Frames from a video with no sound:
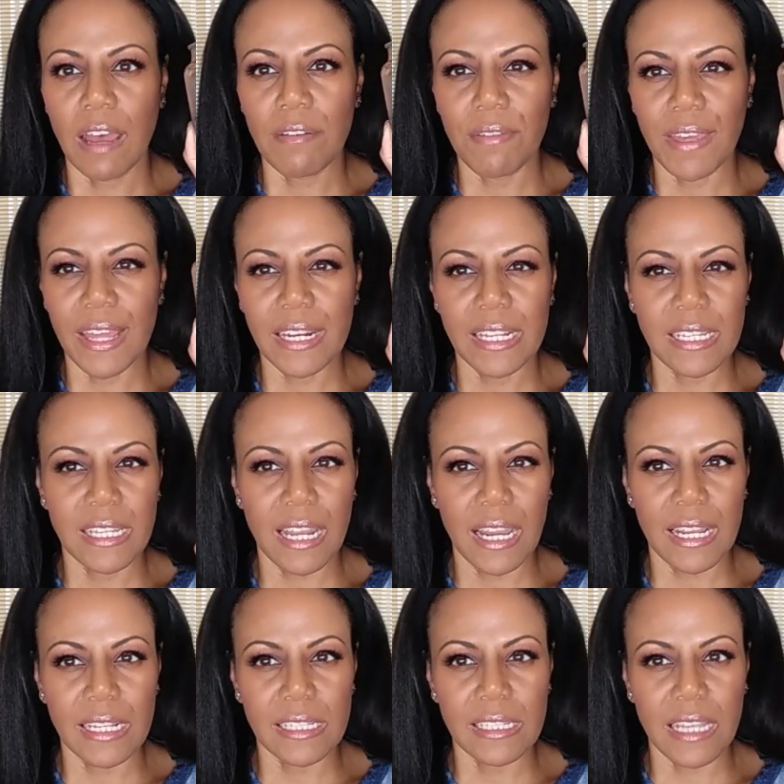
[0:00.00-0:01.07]
Havana
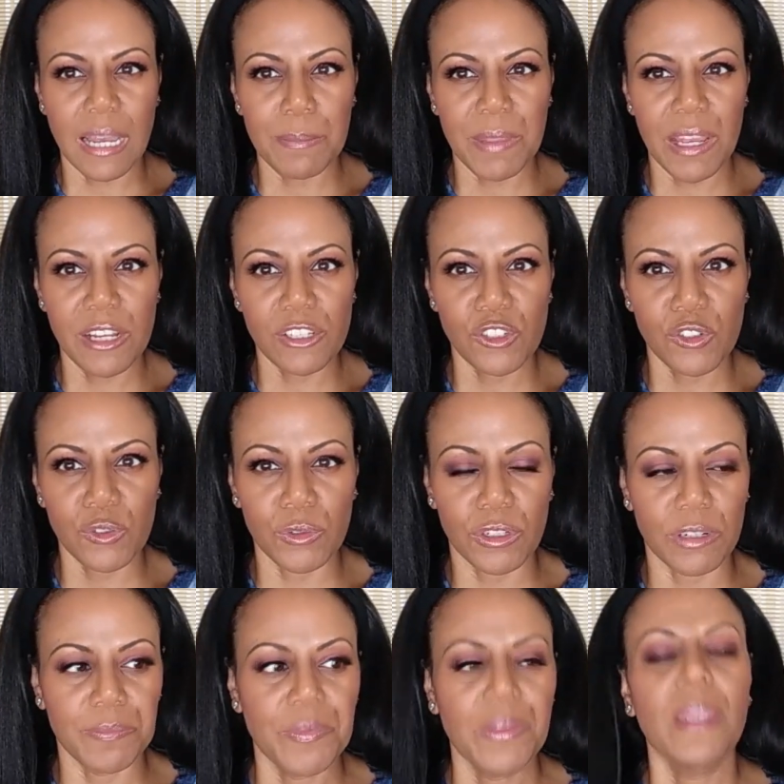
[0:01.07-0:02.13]
Nights. I'm not
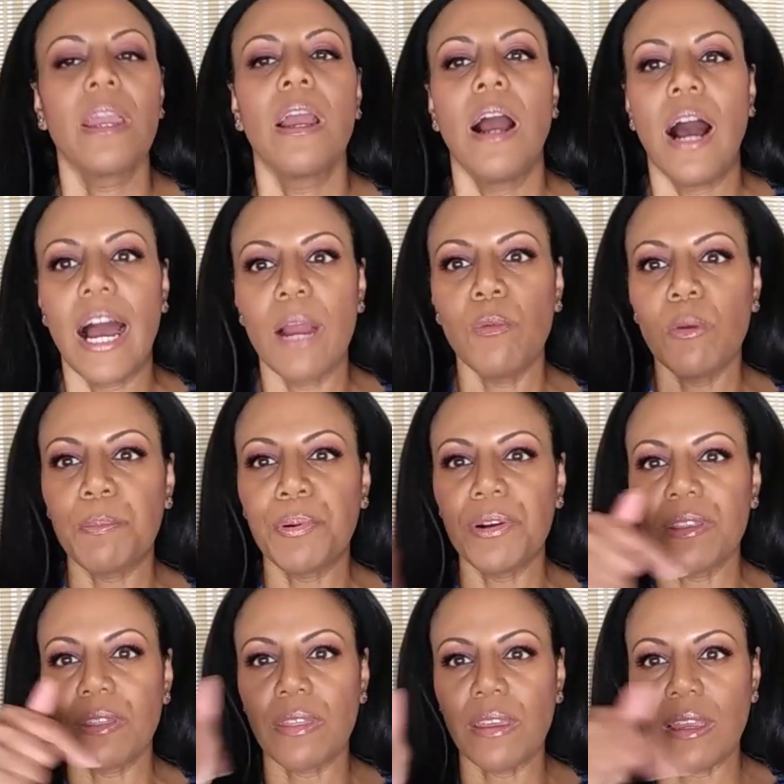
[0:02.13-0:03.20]
sure. I will
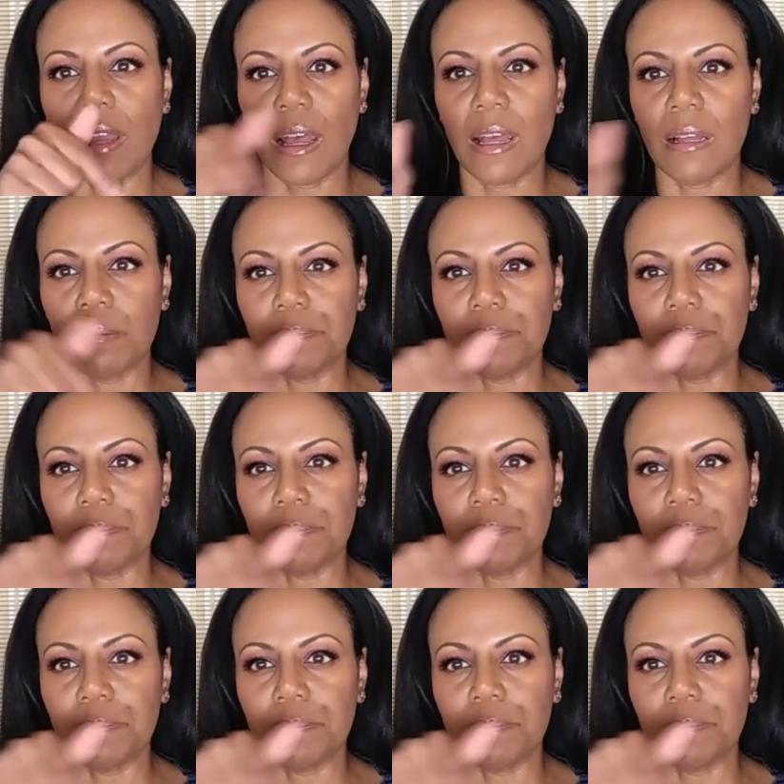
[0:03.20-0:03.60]
put the